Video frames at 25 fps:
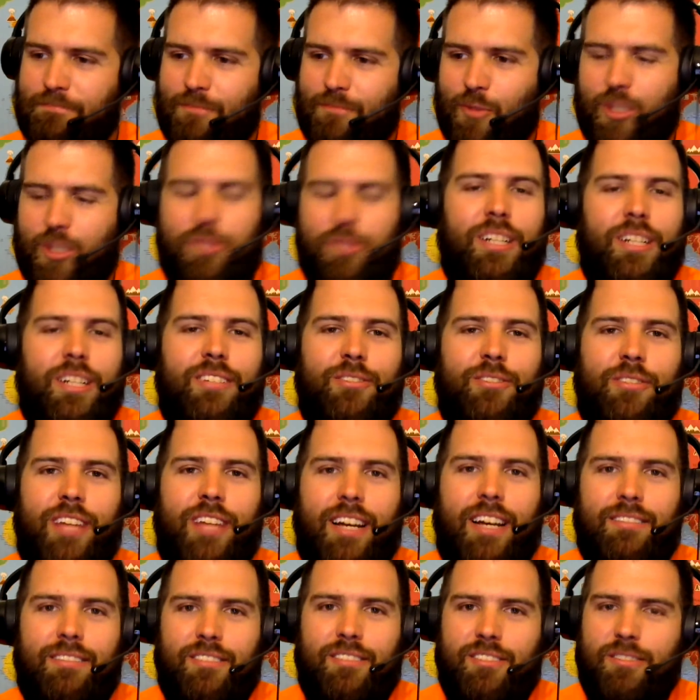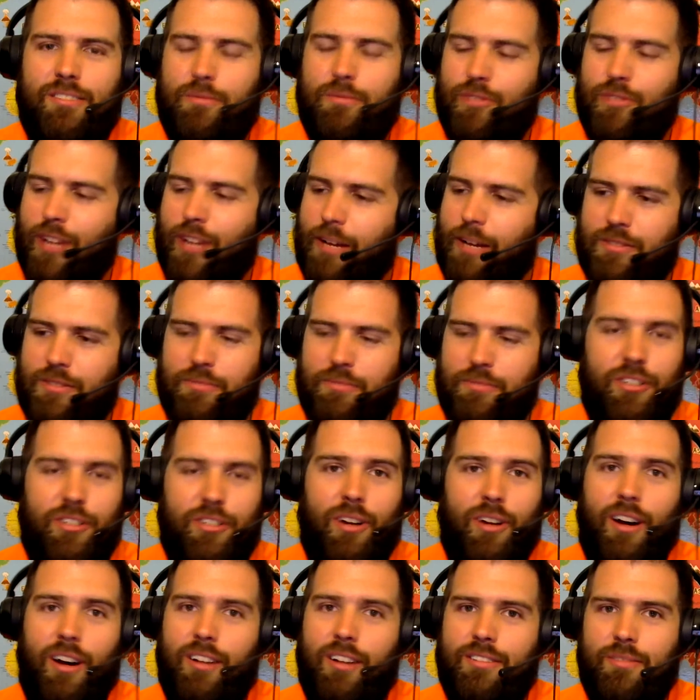Once we get to a thousand subscribers, I'm gonna do
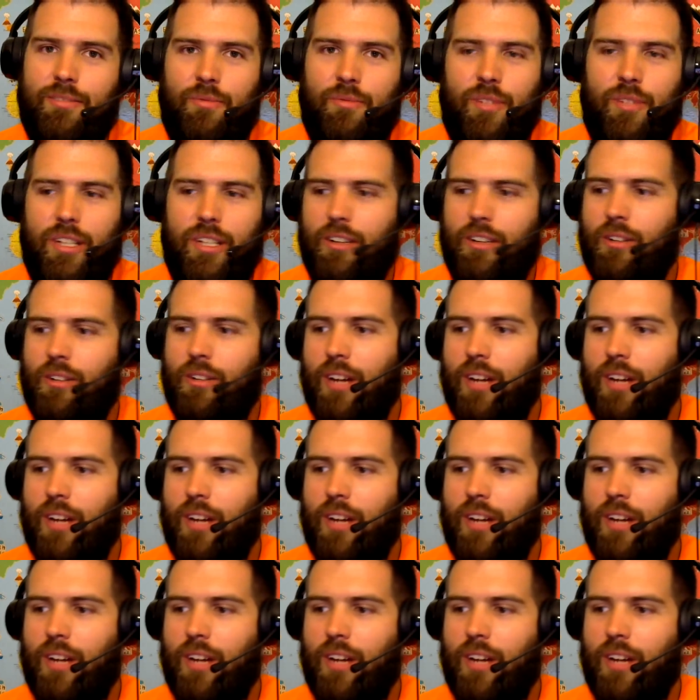an awesome video.